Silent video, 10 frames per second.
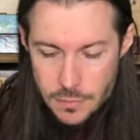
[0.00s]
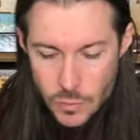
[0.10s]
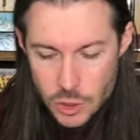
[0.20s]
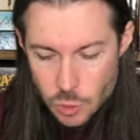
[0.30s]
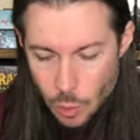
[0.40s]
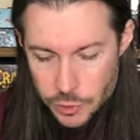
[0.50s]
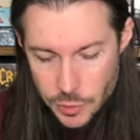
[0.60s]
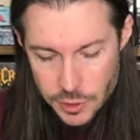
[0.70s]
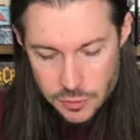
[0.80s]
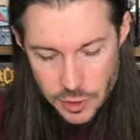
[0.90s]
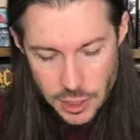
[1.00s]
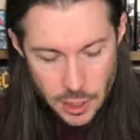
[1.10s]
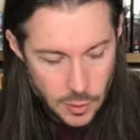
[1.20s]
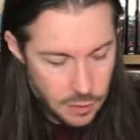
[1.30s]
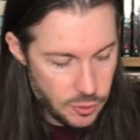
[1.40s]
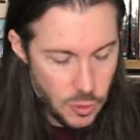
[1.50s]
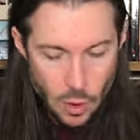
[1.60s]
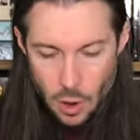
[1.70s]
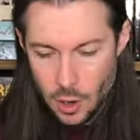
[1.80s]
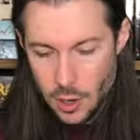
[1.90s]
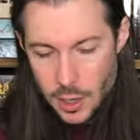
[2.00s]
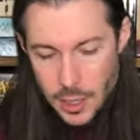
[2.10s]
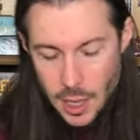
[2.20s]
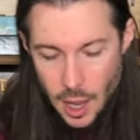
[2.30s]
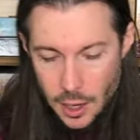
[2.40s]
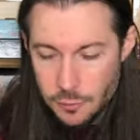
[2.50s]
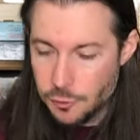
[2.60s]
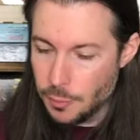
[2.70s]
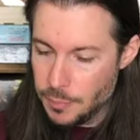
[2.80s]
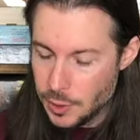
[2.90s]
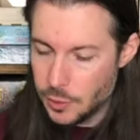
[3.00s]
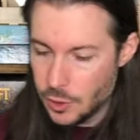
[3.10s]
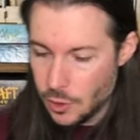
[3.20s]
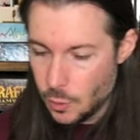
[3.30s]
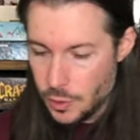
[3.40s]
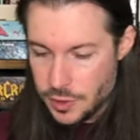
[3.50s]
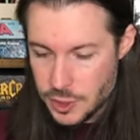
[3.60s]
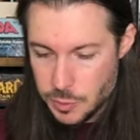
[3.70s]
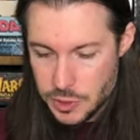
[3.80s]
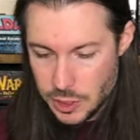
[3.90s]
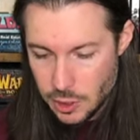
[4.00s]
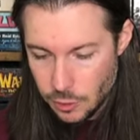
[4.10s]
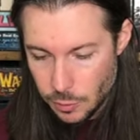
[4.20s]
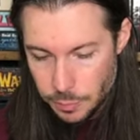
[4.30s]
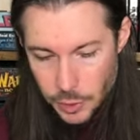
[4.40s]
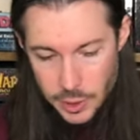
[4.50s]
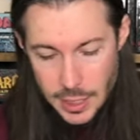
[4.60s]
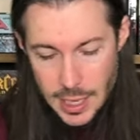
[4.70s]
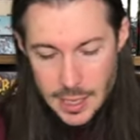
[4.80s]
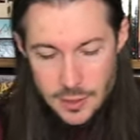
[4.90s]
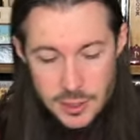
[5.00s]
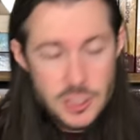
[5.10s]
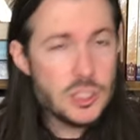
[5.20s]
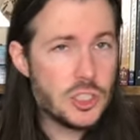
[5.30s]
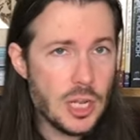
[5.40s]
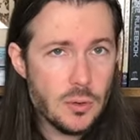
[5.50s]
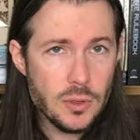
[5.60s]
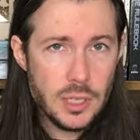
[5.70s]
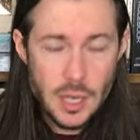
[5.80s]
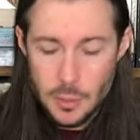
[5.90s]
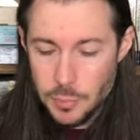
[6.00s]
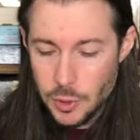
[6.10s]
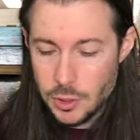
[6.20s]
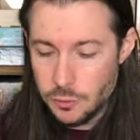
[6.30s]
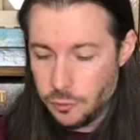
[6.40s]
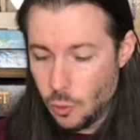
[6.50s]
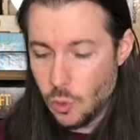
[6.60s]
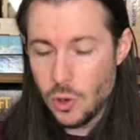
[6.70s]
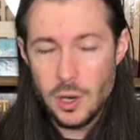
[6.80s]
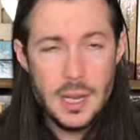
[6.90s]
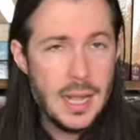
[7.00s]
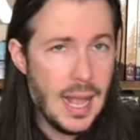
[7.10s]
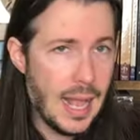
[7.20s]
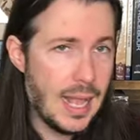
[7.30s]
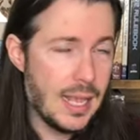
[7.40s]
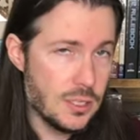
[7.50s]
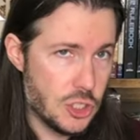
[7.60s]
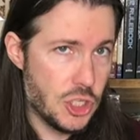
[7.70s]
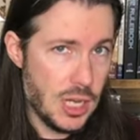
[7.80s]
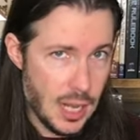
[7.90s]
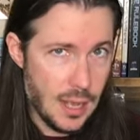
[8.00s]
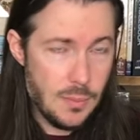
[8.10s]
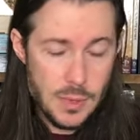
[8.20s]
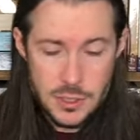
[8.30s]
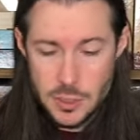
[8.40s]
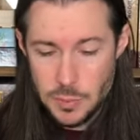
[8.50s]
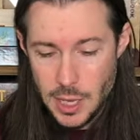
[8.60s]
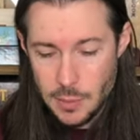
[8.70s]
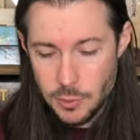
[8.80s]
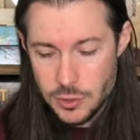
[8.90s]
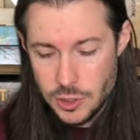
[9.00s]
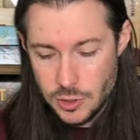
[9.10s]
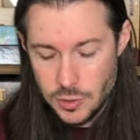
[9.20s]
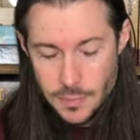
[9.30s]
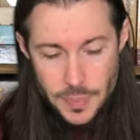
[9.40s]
So what we'll do in this video, if you are unfamiliar with this particular book, this is generally a book for a GM to be able to